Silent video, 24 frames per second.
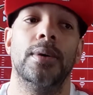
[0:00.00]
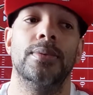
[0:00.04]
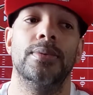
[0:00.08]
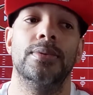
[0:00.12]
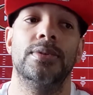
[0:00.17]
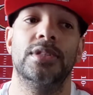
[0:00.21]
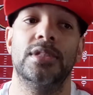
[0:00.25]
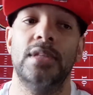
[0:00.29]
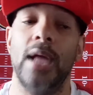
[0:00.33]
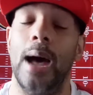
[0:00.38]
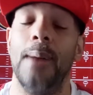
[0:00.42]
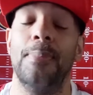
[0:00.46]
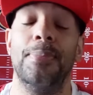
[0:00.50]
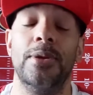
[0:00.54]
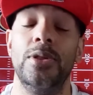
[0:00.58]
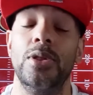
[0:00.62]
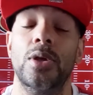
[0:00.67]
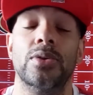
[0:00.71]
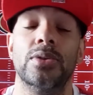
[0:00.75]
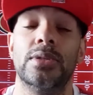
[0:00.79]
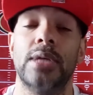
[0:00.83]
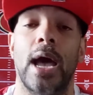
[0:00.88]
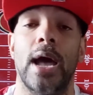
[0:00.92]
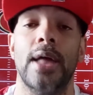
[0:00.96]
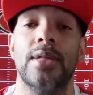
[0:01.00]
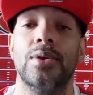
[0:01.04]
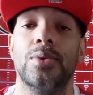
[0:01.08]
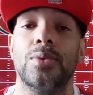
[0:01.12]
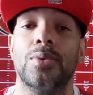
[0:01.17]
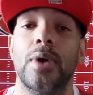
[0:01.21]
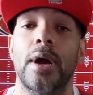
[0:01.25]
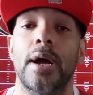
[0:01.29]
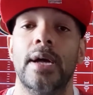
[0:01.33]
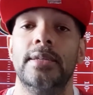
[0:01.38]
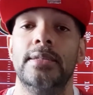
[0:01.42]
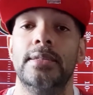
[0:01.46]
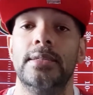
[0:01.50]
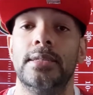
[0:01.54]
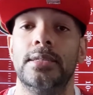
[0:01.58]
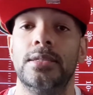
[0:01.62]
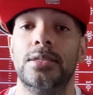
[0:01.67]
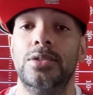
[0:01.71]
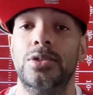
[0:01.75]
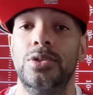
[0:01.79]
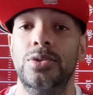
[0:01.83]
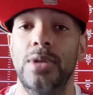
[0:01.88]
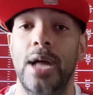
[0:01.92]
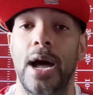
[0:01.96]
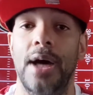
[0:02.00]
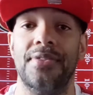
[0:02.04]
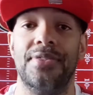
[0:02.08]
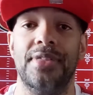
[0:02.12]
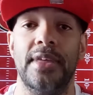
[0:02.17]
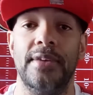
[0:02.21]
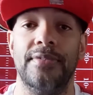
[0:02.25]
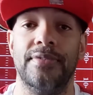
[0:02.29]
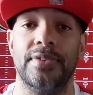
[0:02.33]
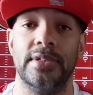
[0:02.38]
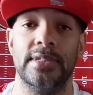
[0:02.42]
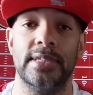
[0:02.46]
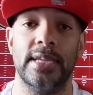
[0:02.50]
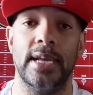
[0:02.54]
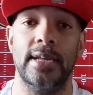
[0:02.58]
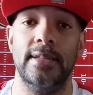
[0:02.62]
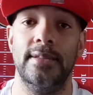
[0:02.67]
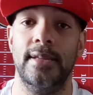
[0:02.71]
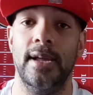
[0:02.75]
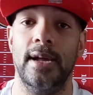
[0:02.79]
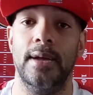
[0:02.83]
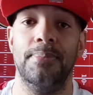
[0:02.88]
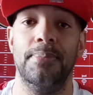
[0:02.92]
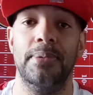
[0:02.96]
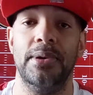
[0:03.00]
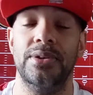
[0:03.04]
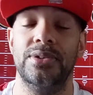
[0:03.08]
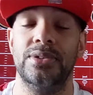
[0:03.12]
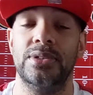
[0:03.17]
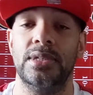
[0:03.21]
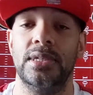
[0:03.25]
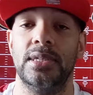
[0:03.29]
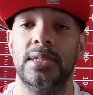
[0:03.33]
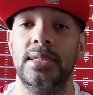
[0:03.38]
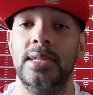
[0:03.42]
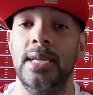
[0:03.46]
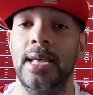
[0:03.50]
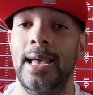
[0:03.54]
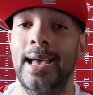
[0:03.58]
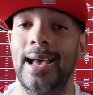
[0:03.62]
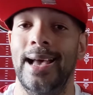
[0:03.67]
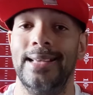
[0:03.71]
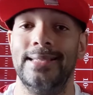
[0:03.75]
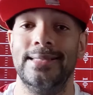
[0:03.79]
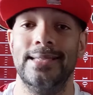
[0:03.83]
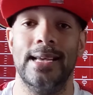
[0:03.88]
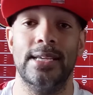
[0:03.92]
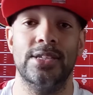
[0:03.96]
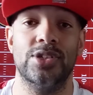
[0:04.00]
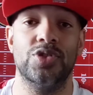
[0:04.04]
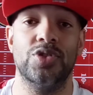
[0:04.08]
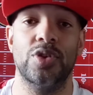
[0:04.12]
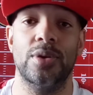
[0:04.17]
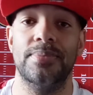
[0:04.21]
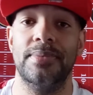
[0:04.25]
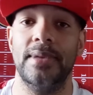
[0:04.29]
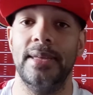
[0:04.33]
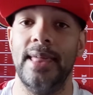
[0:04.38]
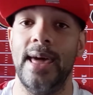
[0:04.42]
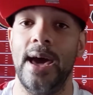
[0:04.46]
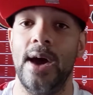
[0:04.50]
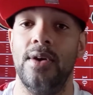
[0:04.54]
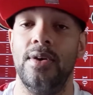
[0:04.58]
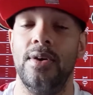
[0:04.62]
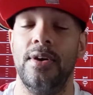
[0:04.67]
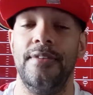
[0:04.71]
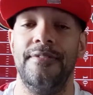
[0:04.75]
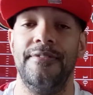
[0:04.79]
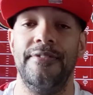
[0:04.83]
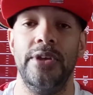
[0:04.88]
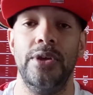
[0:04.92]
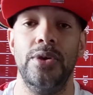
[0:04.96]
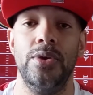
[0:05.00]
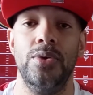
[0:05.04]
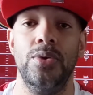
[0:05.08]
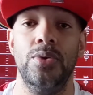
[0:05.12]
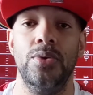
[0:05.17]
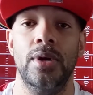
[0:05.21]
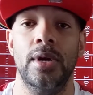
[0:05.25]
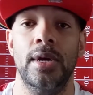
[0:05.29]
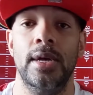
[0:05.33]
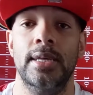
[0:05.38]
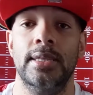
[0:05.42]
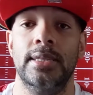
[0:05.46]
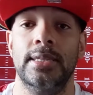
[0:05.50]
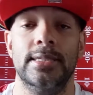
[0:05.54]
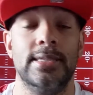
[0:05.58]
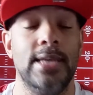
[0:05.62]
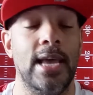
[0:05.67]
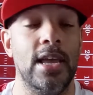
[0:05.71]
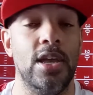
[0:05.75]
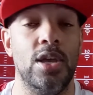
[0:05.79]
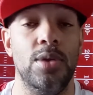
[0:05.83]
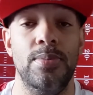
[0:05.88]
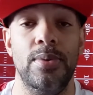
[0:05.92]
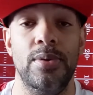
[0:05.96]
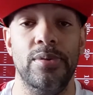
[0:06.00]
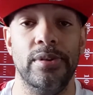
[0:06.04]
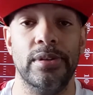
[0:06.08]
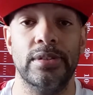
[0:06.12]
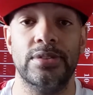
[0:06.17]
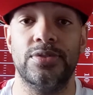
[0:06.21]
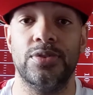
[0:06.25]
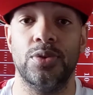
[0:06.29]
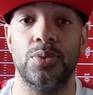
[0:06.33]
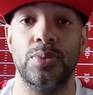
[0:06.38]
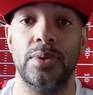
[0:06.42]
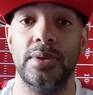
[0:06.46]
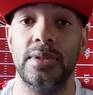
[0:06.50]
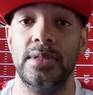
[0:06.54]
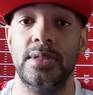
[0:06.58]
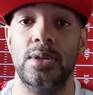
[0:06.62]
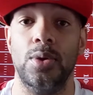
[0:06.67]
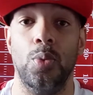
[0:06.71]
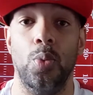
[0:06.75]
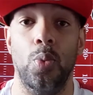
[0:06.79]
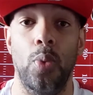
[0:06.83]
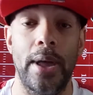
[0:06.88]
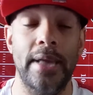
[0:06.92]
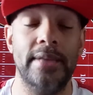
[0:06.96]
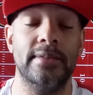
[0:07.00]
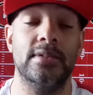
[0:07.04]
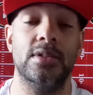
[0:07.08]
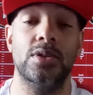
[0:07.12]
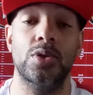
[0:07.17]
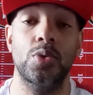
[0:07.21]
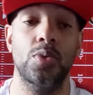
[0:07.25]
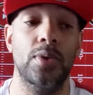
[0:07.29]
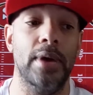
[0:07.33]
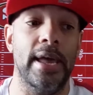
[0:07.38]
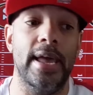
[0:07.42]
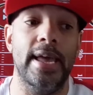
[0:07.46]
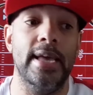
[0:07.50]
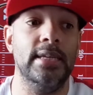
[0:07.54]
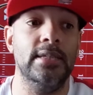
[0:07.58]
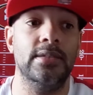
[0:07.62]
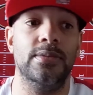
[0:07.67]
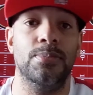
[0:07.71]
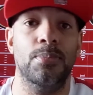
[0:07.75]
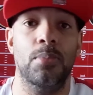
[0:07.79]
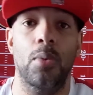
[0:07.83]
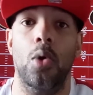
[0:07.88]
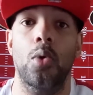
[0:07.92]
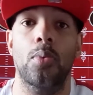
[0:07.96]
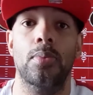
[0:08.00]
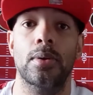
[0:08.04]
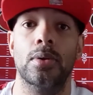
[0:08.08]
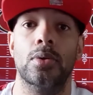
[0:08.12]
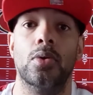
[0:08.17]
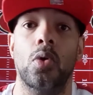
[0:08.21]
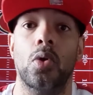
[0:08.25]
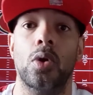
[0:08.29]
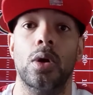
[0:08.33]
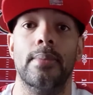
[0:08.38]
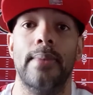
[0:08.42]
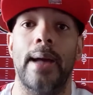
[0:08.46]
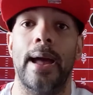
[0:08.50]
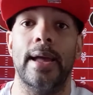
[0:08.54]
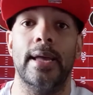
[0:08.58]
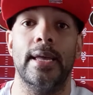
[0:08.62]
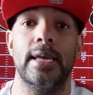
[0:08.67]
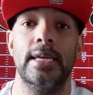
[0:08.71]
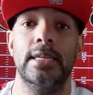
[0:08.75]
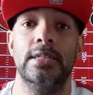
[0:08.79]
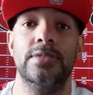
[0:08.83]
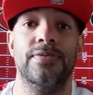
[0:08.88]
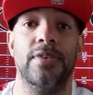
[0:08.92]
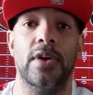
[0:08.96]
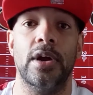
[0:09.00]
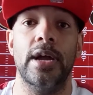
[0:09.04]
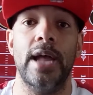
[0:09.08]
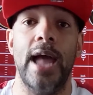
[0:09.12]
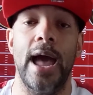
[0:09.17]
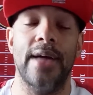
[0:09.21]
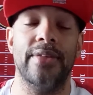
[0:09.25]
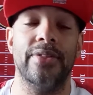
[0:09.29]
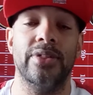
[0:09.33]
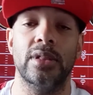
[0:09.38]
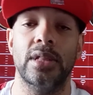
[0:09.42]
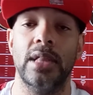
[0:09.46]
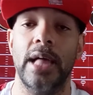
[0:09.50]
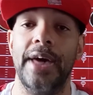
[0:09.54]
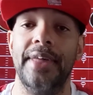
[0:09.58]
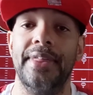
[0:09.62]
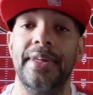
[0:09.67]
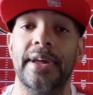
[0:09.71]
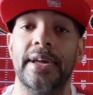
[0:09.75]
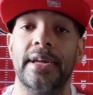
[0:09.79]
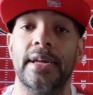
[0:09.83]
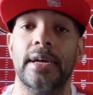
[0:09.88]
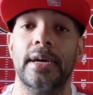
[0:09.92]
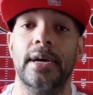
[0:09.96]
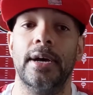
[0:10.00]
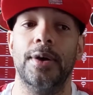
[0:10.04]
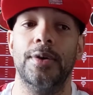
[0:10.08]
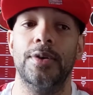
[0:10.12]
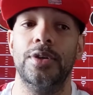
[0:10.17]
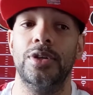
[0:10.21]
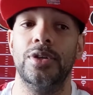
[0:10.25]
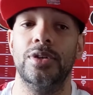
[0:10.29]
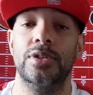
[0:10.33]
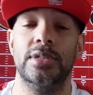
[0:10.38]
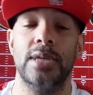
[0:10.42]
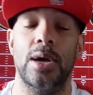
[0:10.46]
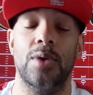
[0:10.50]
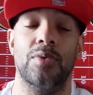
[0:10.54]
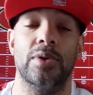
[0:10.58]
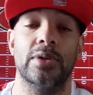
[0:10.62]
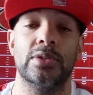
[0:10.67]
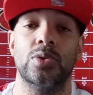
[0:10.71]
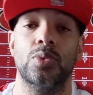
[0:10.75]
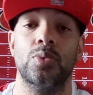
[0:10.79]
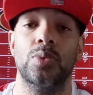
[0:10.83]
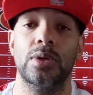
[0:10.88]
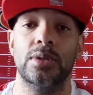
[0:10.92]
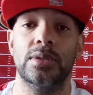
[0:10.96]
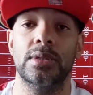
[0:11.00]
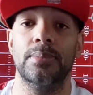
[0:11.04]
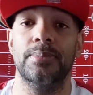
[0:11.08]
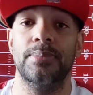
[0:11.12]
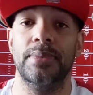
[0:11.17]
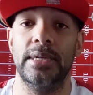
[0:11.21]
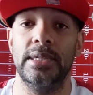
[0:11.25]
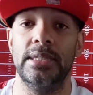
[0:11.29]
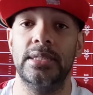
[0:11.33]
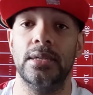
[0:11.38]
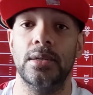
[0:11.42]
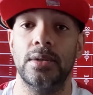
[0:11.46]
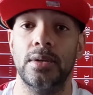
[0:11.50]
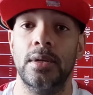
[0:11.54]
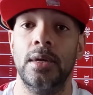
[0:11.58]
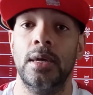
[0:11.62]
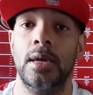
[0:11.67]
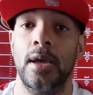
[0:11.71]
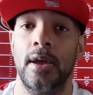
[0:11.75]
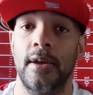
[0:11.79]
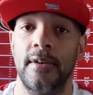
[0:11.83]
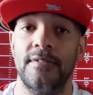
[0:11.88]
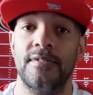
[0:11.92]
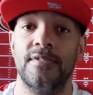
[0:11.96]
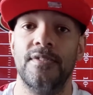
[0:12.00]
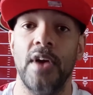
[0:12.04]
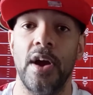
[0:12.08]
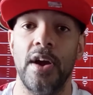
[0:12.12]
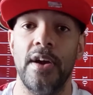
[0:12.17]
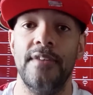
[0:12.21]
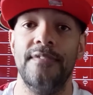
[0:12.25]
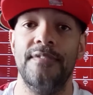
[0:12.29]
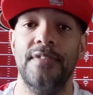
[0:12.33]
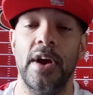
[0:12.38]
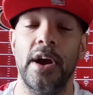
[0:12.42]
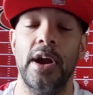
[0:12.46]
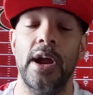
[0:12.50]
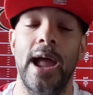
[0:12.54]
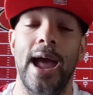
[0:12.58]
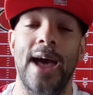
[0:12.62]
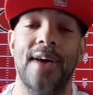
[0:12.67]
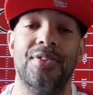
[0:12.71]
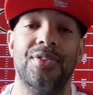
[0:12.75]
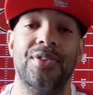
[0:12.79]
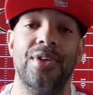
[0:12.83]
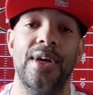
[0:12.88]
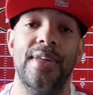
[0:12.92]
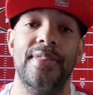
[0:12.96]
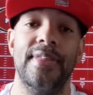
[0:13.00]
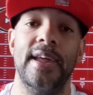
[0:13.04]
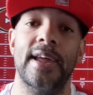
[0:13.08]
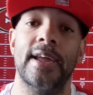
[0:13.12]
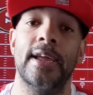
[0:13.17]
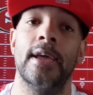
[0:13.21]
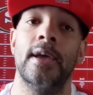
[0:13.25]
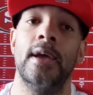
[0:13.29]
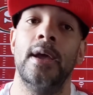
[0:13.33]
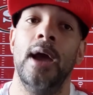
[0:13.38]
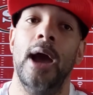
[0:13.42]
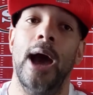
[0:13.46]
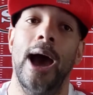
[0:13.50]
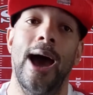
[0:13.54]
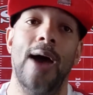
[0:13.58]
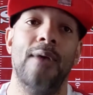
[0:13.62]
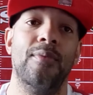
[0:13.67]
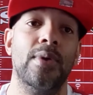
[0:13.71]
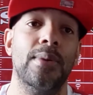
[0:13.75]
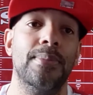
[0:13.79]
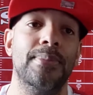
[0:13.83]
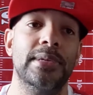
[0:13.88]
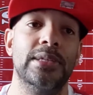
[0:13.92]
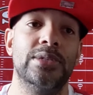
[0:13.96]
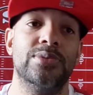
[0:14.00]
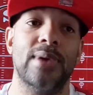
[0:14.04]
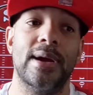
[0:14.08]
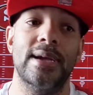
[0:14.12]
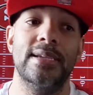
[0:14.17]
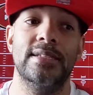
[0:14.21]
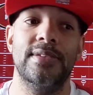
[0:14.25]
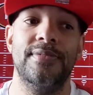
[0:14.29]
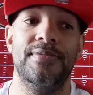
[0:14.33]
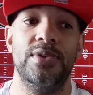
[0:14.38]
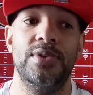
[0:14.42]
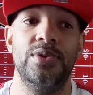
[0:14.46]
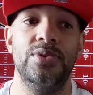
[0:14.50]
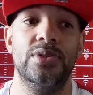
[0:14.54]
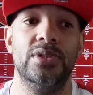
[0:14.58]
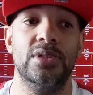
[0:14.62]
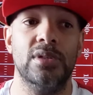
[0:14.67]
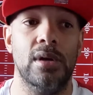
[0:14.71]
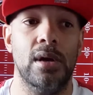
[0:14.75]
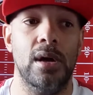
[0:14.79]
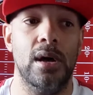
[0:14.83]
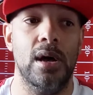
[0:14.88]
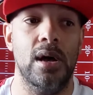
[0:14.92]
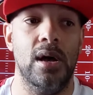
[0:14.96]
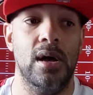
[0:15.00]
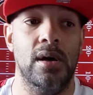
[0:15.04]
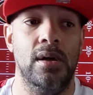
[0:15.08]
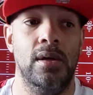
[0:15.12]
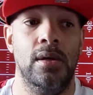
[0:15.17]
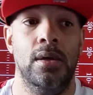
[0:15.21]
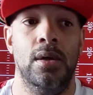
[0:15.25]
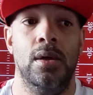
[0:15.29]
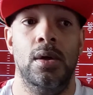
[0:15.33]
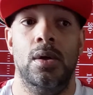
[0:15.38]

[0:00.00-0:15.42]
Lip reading: stopping those kind of runs. Do not think for a second Doug Pearson has not scripted out a few design QB runs for Wentz, who is mobile quarterback. He is very athletic. He's not Russell Wilson, but he's still very, very athletic. I wouldn't be surprised if you saw